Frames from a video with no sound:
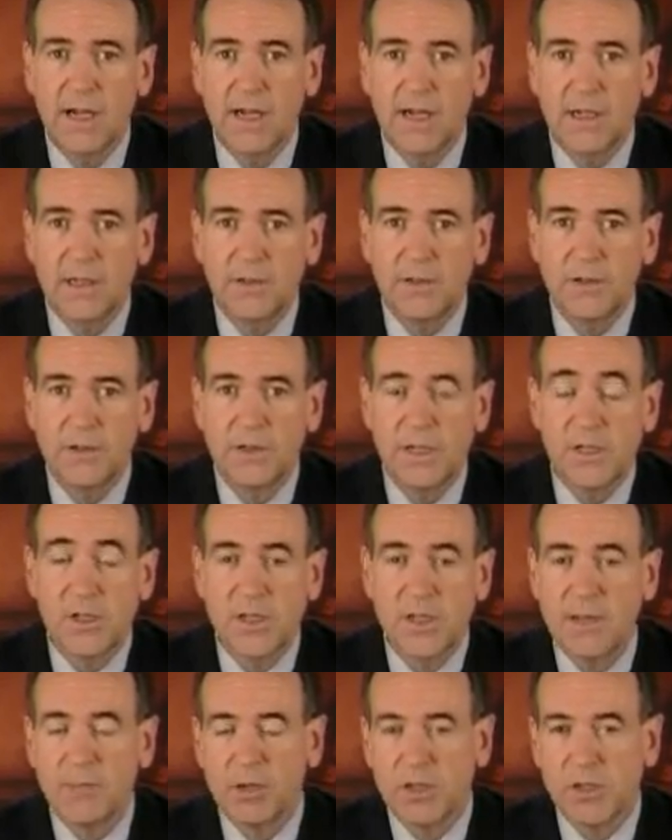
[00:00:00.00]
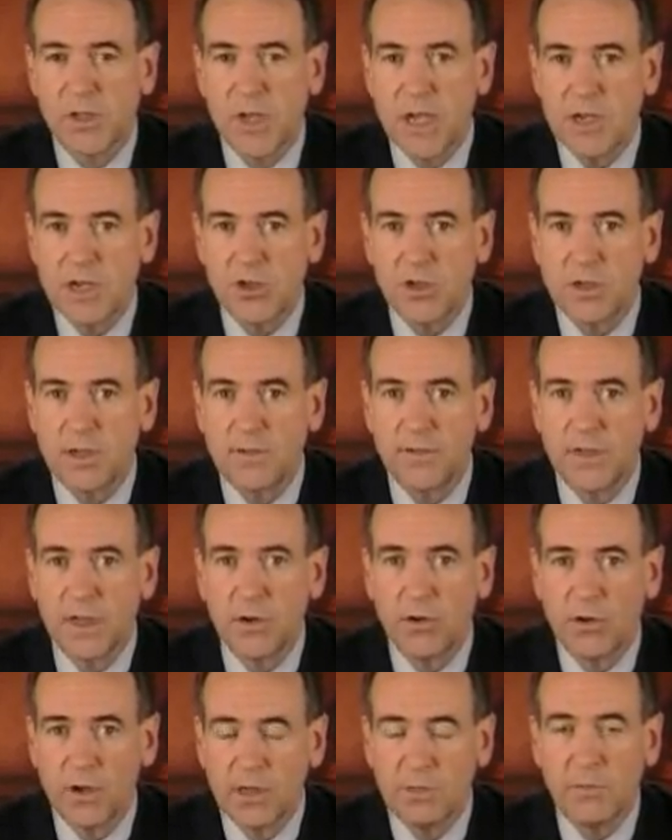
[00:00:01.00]
the destabilization
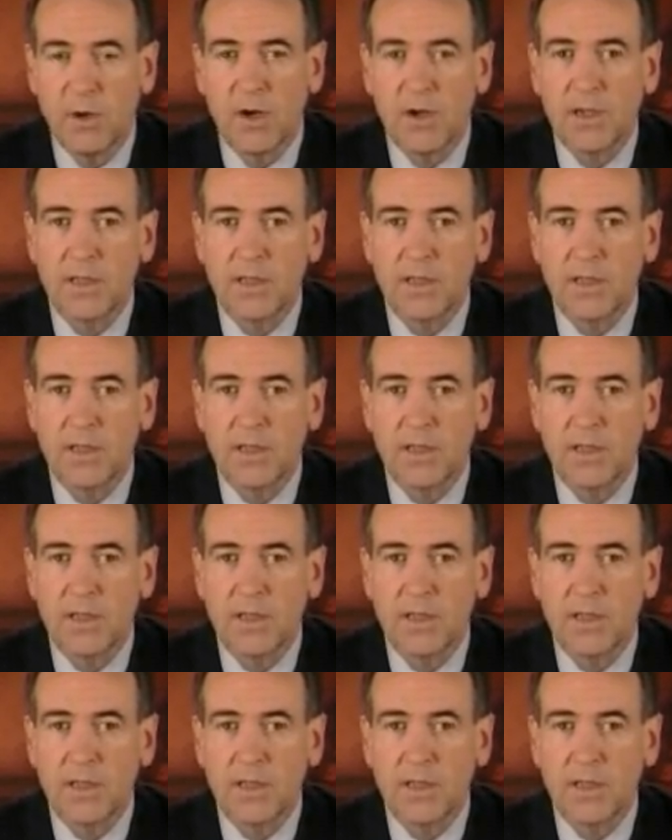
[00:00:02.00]
of the oil